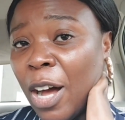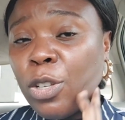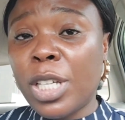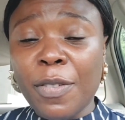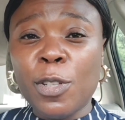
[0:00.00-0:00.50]
I
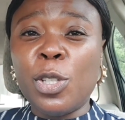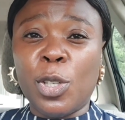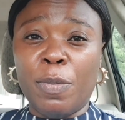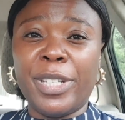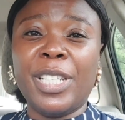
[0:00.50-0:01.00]
also gave it to
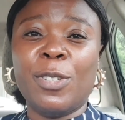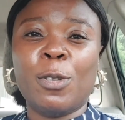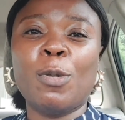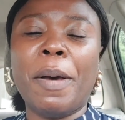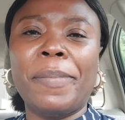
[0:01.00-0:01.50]
somebody
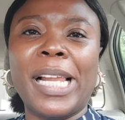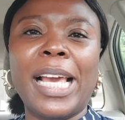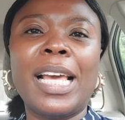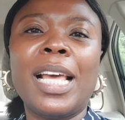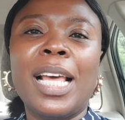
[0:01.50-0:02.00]
else to apply,